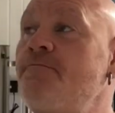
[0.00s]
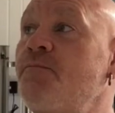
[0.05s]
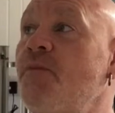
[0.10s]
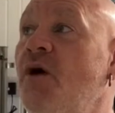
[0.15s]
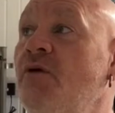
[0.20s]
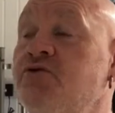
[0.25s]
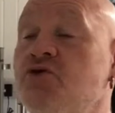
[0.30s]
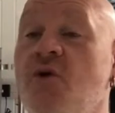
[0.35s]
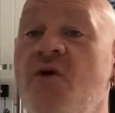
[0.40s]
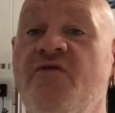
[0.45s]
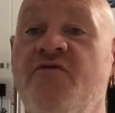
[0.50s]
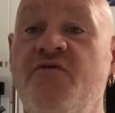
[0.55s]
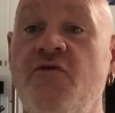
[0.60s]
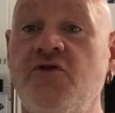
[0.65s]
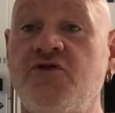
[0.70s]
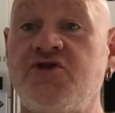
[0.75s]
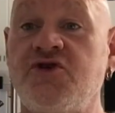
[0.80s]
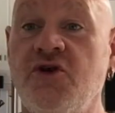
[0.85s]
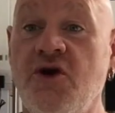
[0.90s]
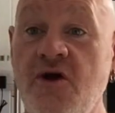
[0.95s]
I was quite
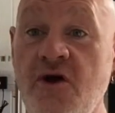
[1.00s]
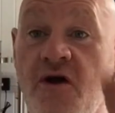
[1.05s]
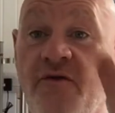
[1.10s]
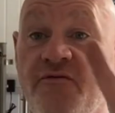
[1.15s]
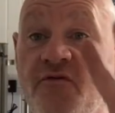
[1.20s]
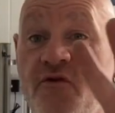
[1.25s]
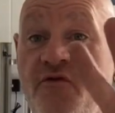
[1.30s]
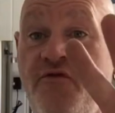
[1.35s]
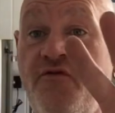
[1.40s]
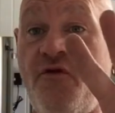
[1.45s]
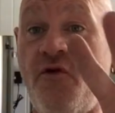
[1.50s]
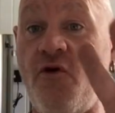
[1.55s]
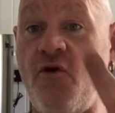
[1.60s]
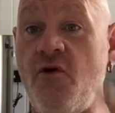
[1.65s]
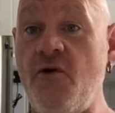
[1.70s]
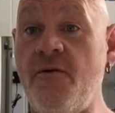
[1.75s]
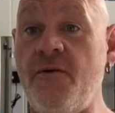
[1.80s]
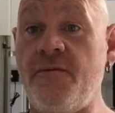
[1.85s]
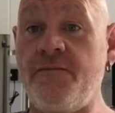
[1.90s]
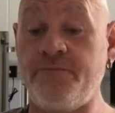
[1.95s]
fortunate. I've got
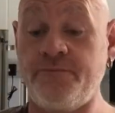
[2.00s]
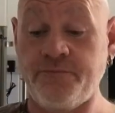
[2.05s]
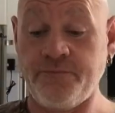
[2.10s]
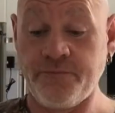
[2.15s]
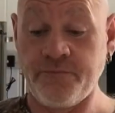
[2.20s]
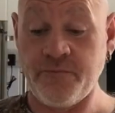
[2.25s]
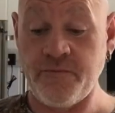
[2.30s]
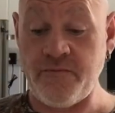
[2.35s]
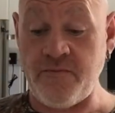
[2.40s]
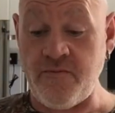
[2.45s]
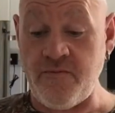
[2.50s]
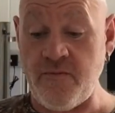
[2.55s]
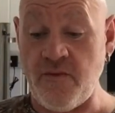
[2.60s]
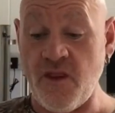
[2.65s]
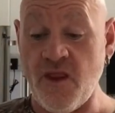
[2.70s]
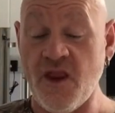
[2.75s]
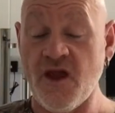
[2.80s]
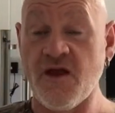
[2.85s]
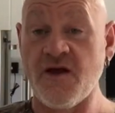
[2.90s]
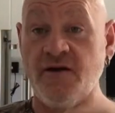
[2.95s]
4
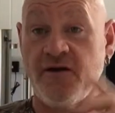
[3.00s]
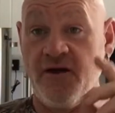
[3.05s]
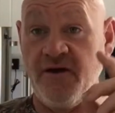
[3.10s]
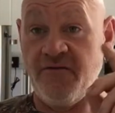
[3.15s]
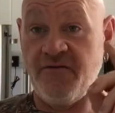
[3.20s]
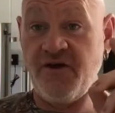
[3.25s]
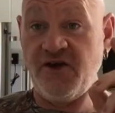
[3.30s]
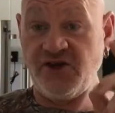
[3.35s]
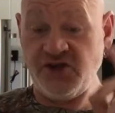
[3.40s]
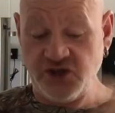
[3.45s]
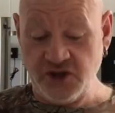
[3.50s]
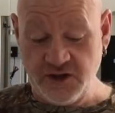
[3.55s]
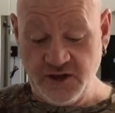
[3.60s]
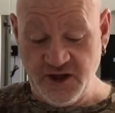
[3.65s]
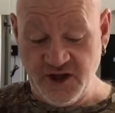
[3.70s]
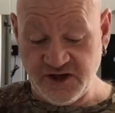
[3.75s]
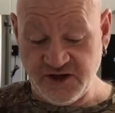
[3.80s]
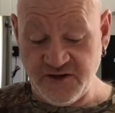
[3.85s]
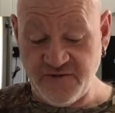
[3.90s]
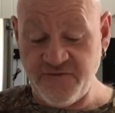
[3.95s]
of his.
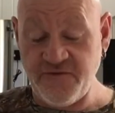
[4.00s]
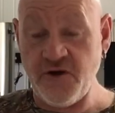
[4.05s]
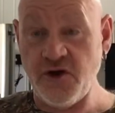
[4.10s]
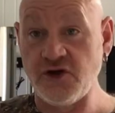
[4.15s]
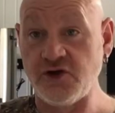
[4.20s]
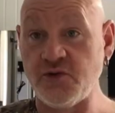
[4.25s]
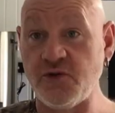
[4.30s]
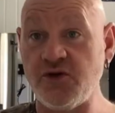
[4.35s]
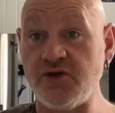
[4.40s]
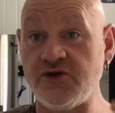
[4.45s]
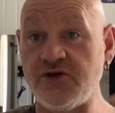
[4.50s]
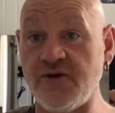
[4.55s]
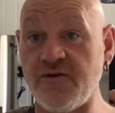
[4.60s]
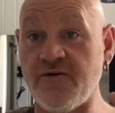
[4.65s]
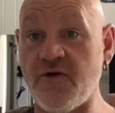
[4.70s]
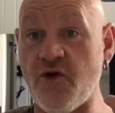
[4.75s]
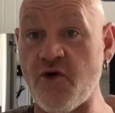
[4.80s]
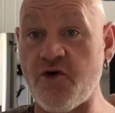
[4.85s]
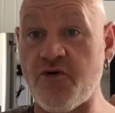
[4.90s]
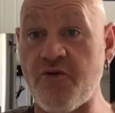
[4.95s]
That's the first one, so I've
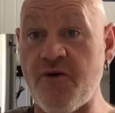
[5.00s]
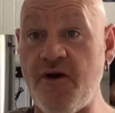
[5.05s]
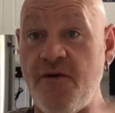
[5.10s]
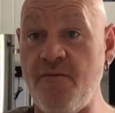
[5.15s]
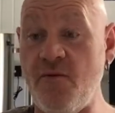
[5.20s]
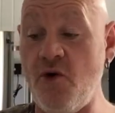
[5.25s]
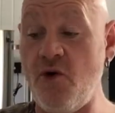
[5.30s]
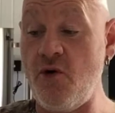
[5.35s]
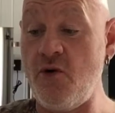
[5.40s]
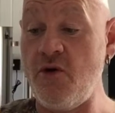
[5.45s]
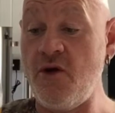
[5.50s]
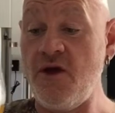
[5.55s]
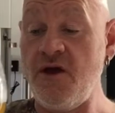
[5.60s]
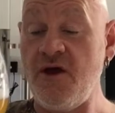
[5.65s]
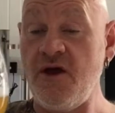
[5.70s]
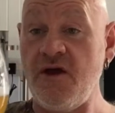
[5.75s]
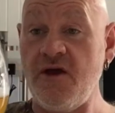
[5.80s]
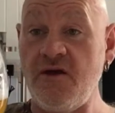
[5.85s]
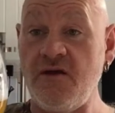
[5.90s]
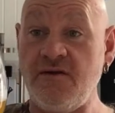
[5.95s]
got 3 more.
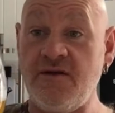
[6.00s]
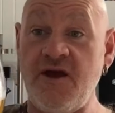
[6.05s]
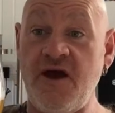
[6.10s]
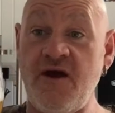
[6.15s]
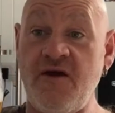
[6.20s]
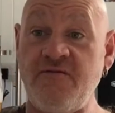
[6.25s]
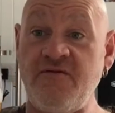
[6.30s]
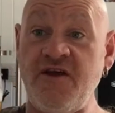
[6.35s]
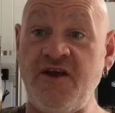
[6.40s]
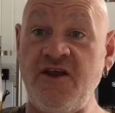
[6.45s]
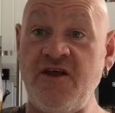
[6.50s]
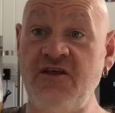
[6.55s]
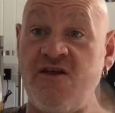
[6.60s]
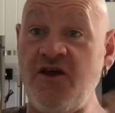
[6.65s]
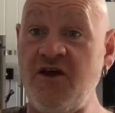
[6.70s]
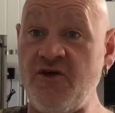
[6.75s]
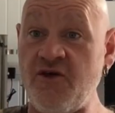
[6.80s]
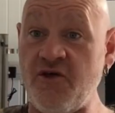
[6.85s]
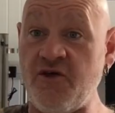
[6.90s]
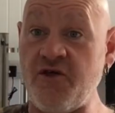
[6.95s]
Now, if any of
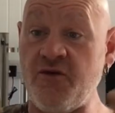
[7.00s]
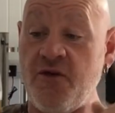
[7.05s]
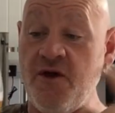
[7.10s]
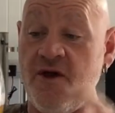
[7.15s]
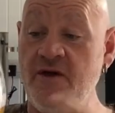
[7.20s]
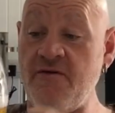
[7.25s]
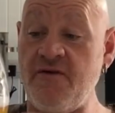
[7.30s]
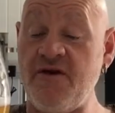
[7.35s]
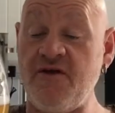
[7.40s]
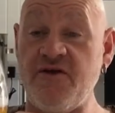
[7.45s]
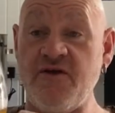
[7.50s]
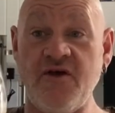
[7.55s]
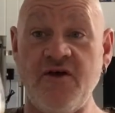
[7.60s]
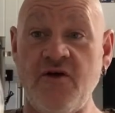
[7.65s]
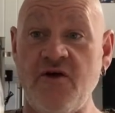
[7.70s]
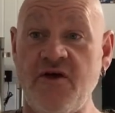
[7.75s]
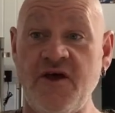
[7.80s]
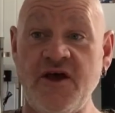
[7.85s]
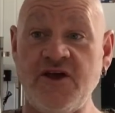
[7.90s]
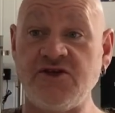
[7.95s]
the other 3 or anything
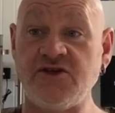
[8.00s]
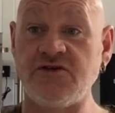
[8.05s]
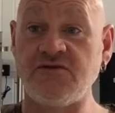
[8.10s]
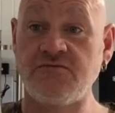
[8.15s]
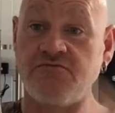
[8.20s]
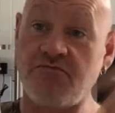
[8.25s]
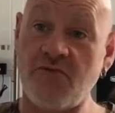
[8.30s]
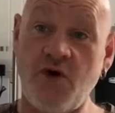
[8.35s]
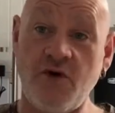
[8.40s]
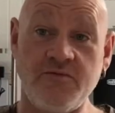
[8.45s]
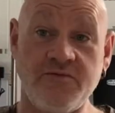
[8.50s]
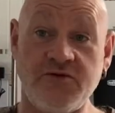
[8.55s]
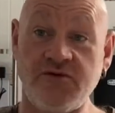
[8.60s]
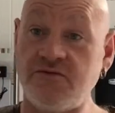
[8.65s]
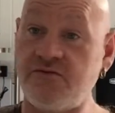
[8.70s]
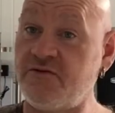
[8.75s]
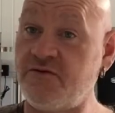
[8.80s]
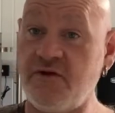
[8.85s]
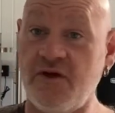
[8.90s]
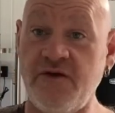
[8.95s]
like this, I'm
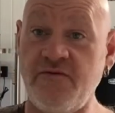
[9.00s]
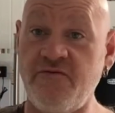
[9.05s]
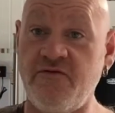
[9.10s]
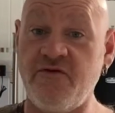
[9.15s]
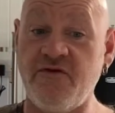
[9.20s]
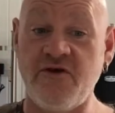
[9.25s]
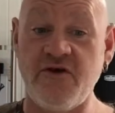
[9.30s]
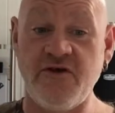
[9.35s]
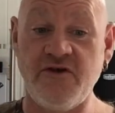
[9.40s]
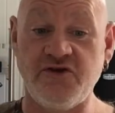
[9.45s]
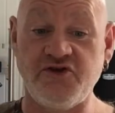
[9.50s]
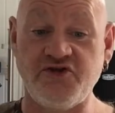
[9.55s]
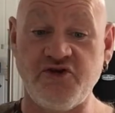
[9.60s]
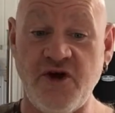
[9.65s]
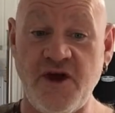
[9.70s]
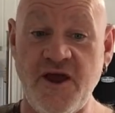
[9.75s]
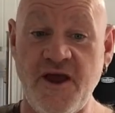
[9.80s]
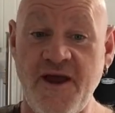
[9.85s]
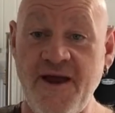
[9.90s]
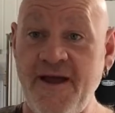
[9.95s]
in for another
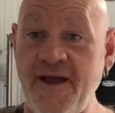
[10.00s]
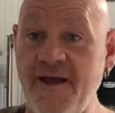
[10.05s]
treat.